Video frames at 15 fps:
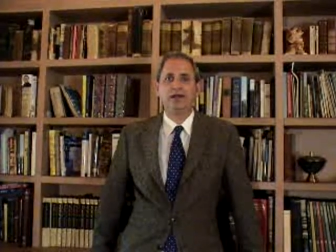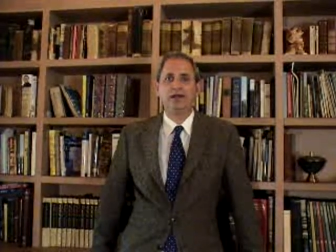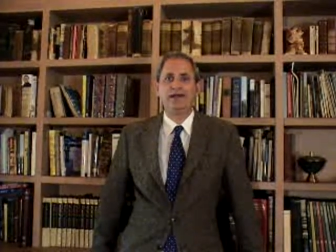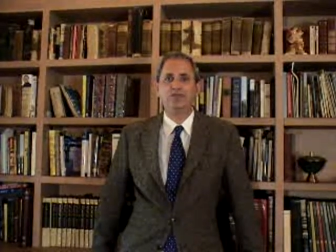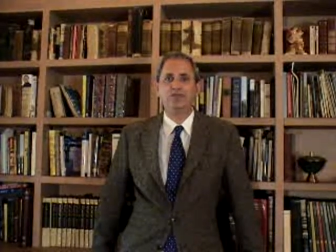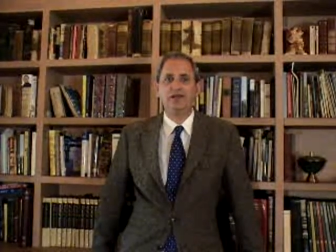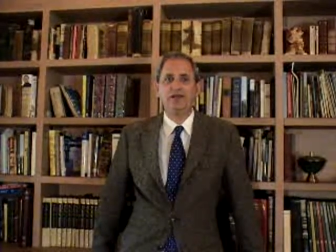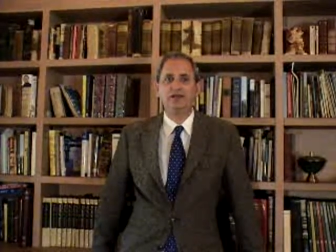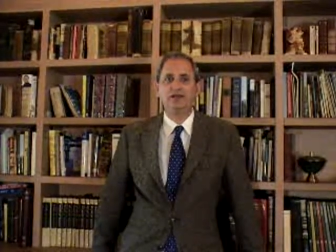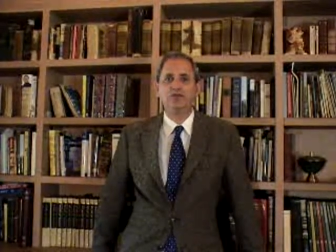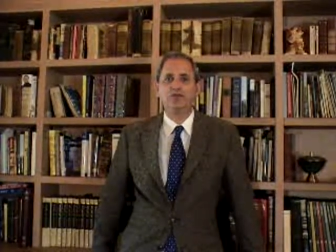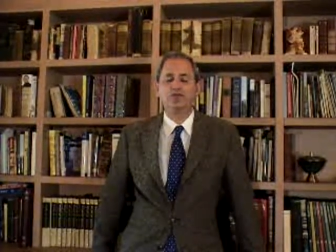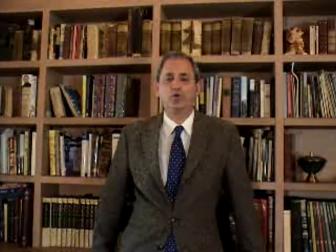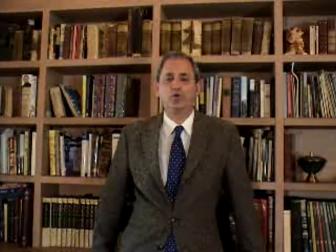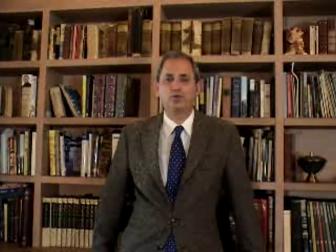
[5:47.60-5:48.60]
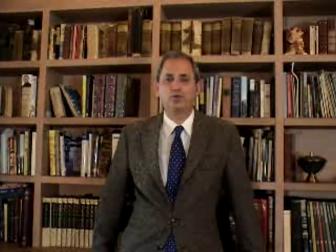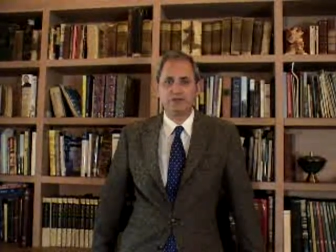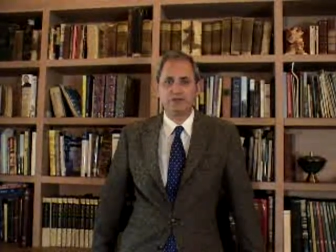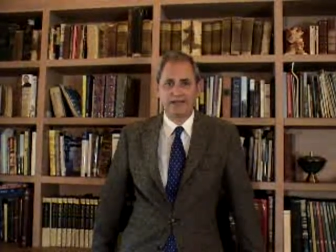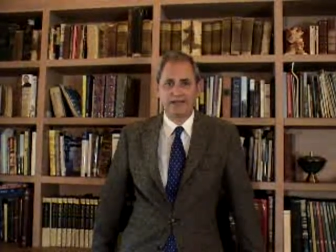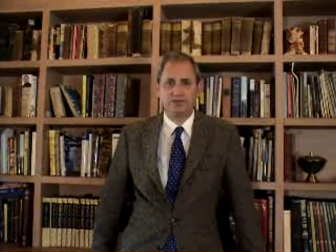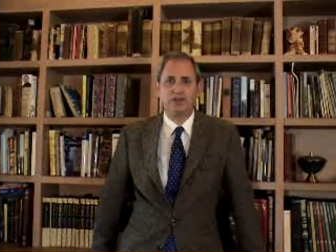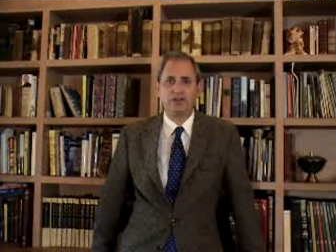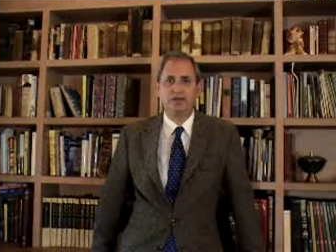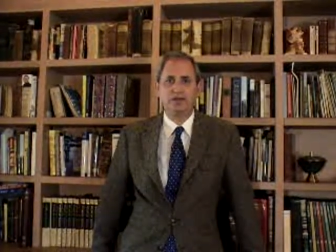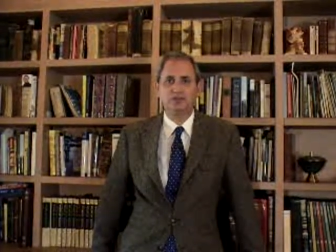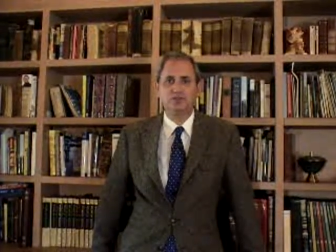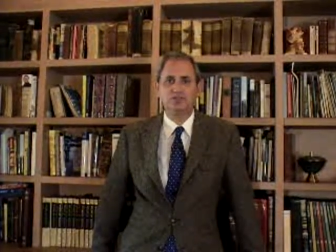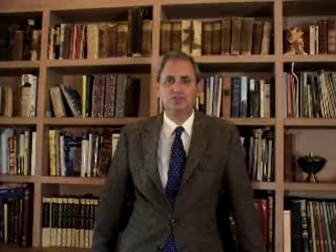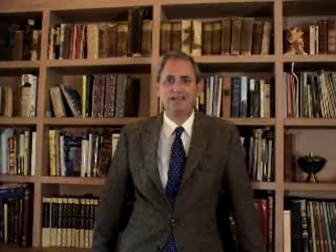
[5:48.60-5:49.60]
and then forward that to them
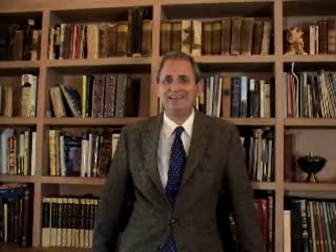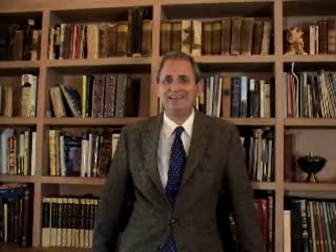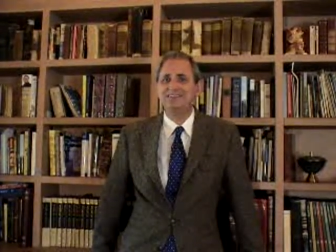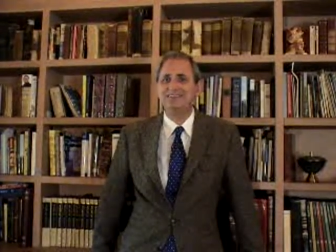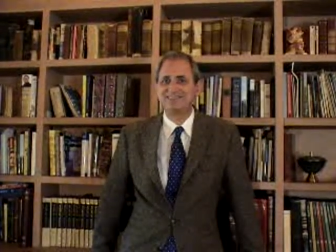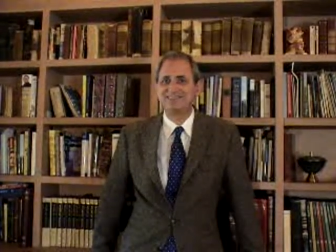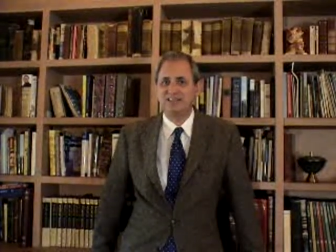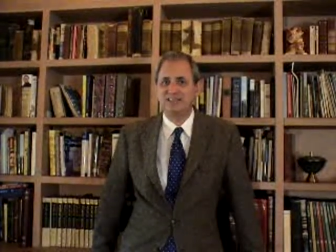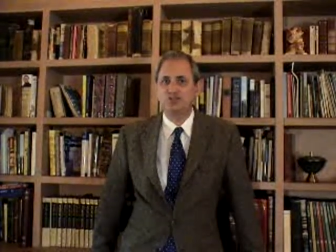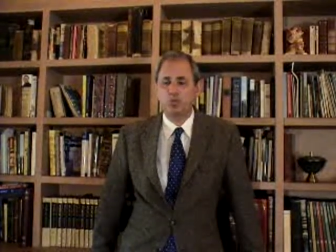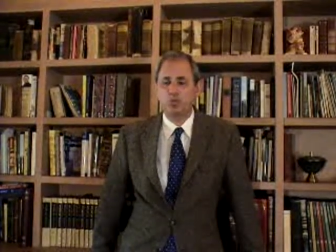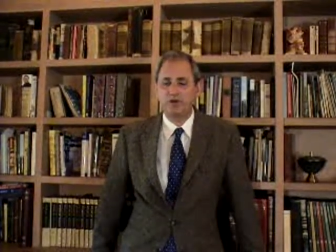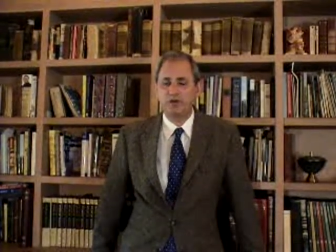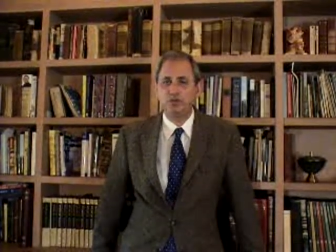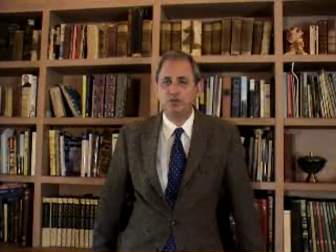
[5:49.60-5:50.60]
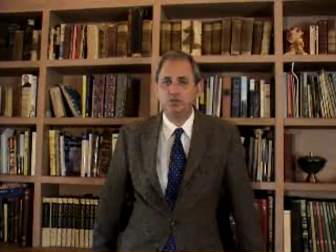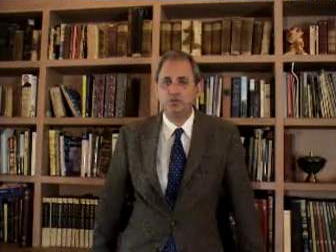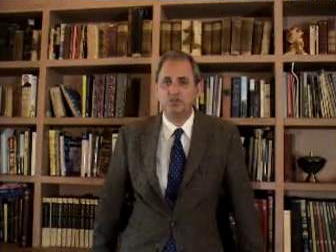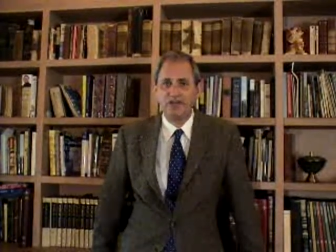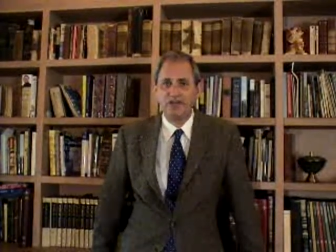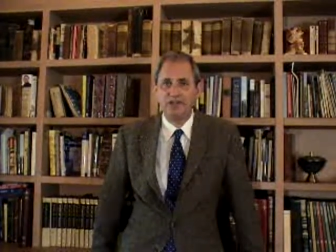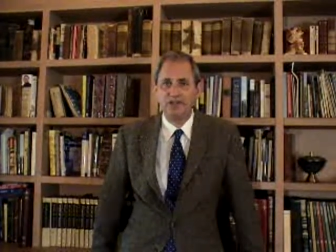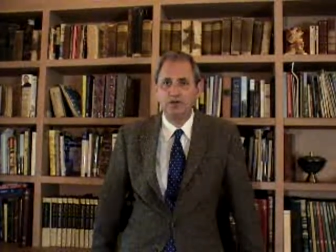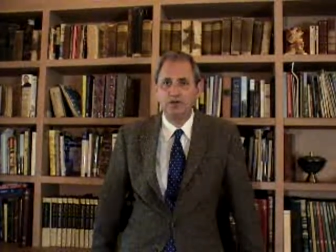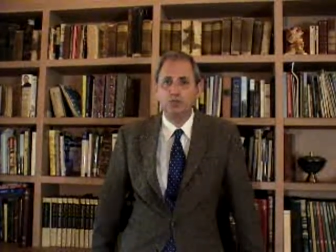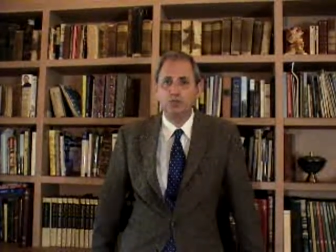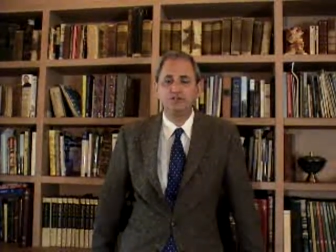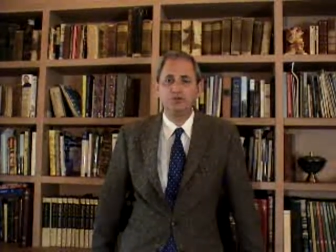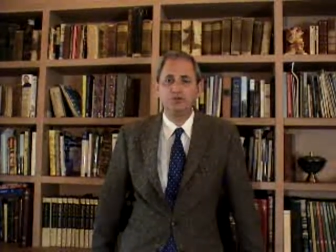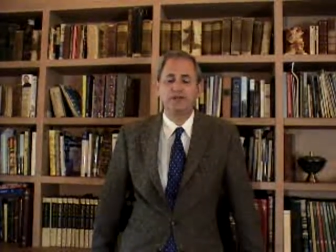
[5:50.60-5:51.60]
and say, is this what you said, and
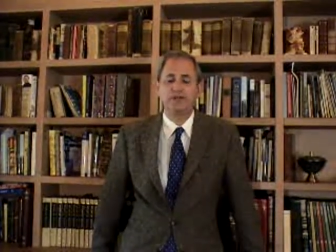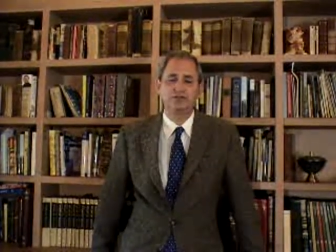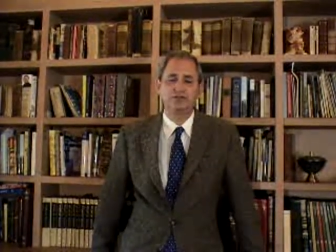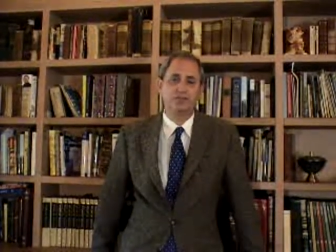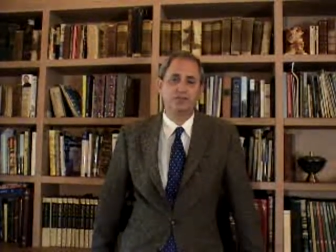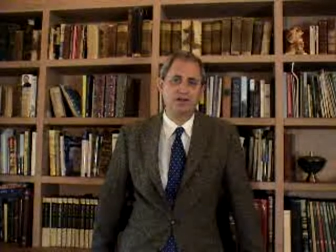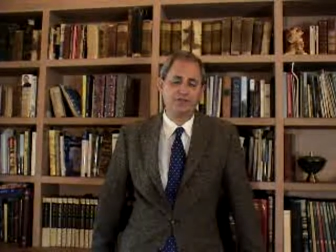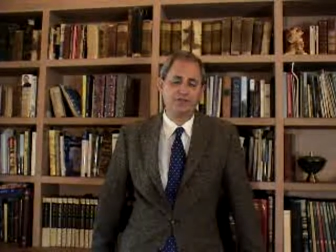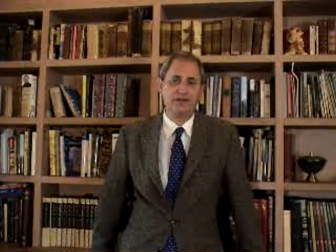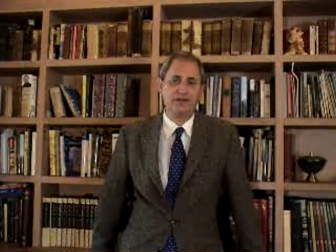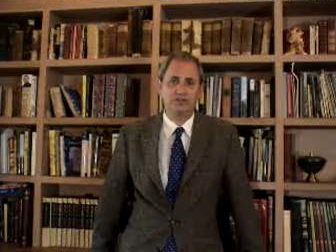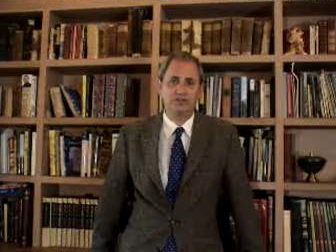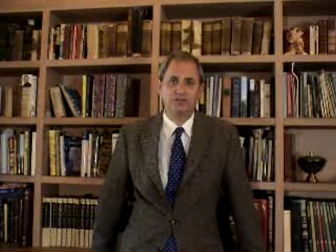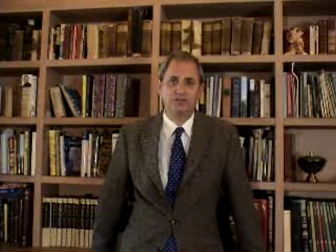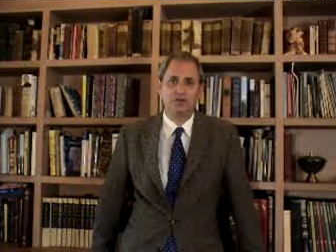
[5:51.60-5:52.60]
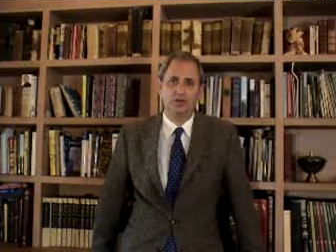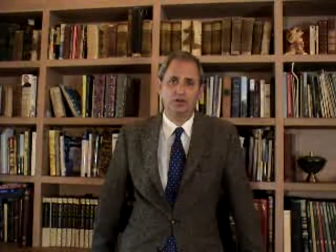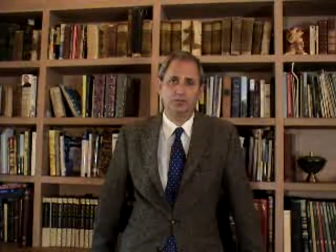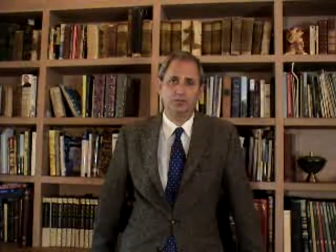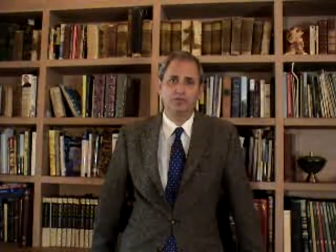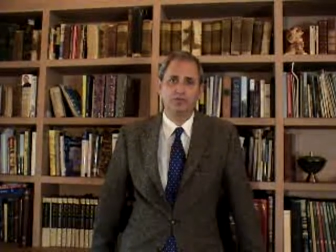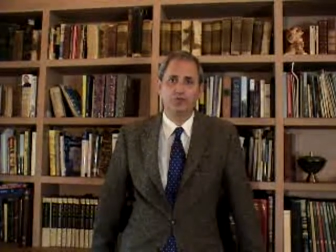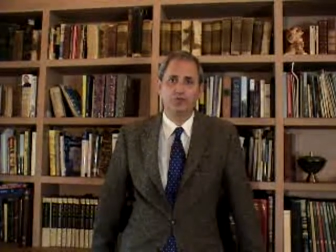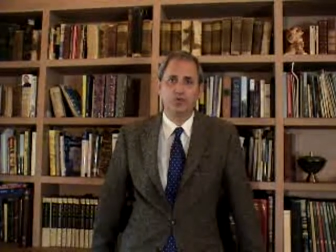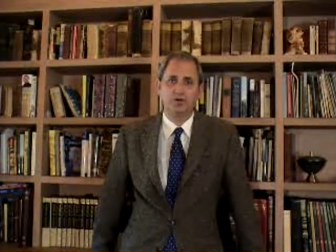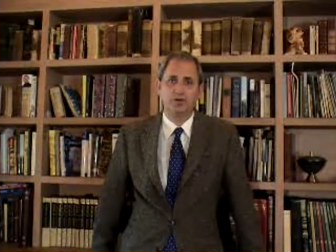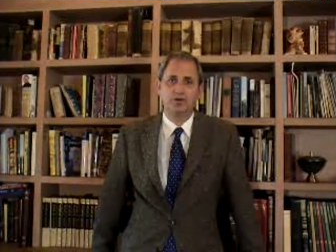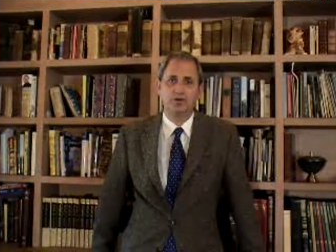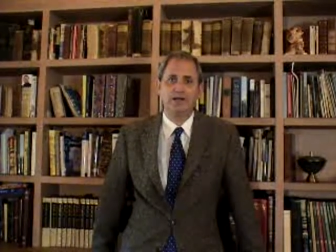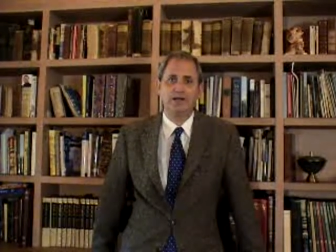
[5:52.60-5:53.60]
would you like to modify this at all
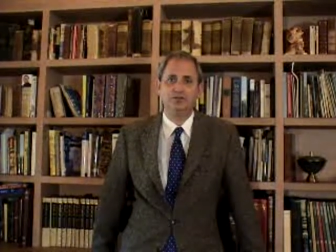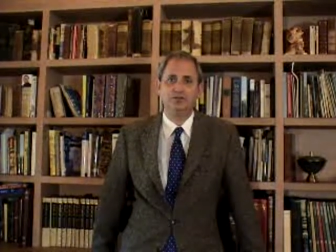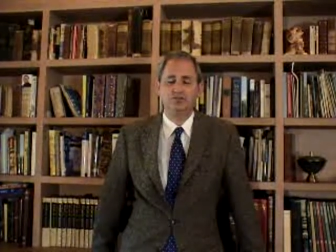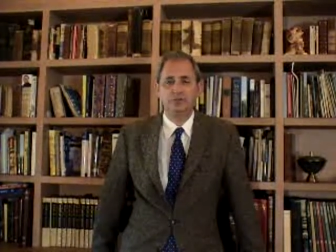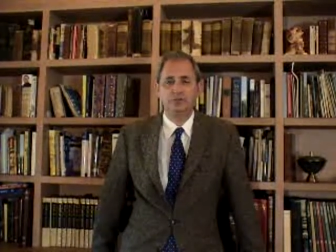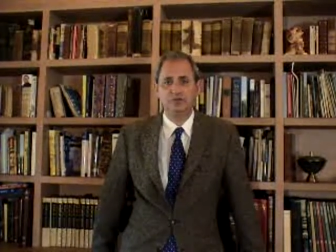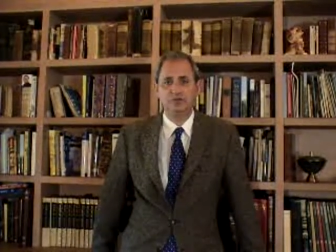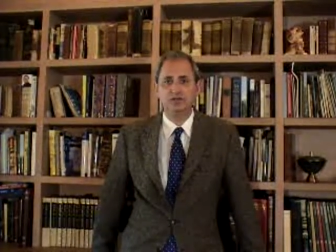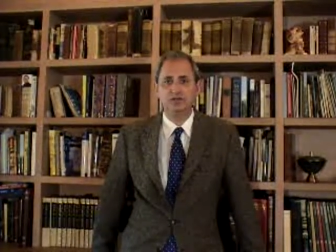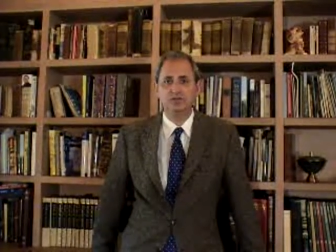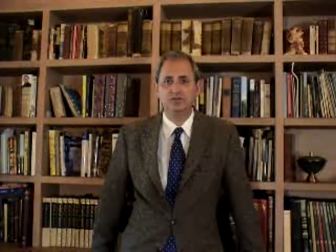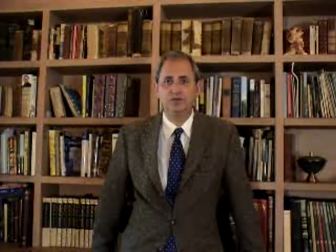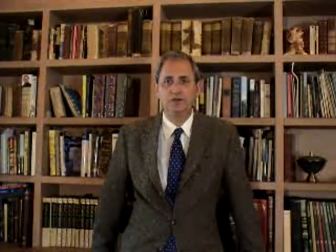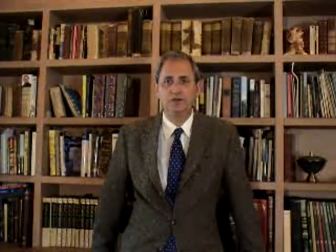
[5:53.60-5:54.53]
before I distribute this?